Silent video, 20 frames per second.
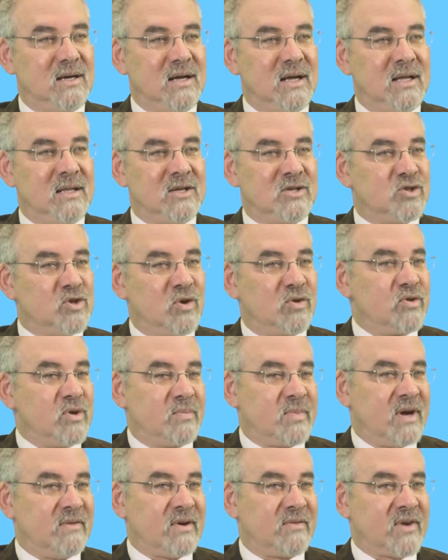And there's no
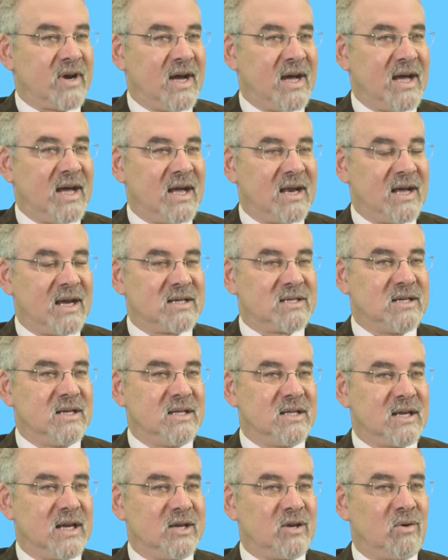group I've ever had, actually,
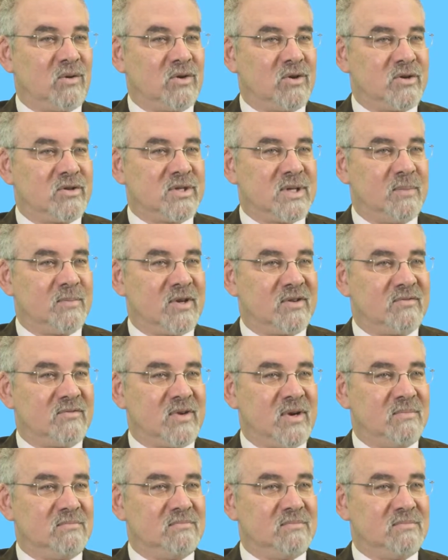that I don't learn something
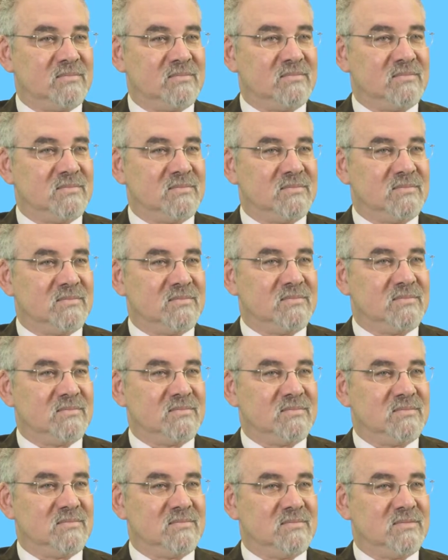from.
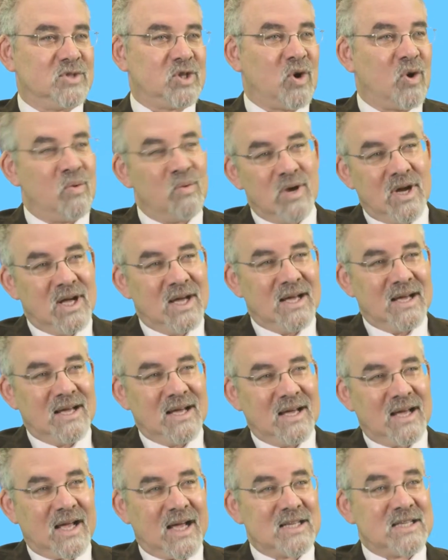So
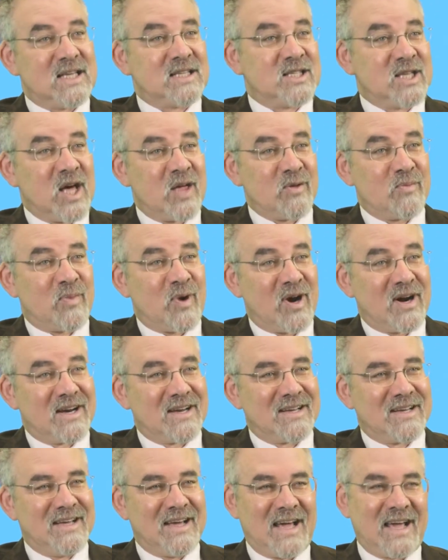I guess that's the other part.
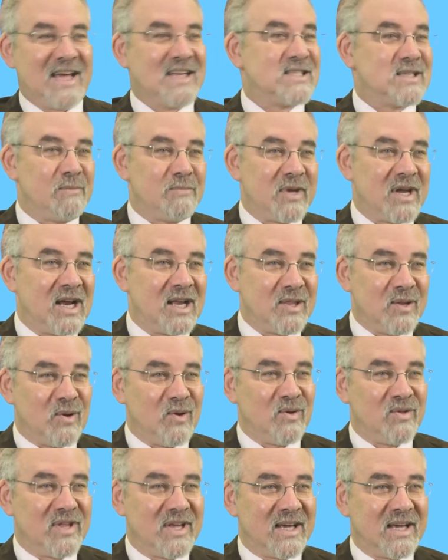I get something out of the
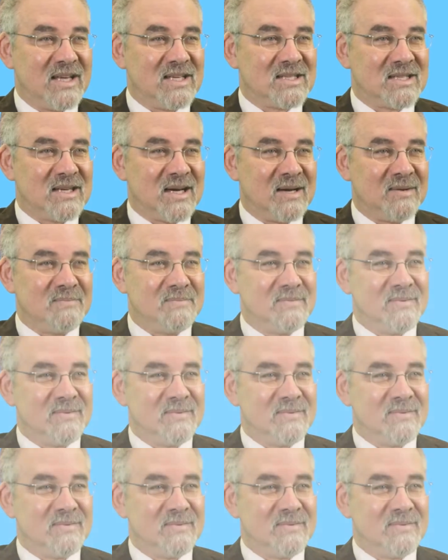whole thing each time.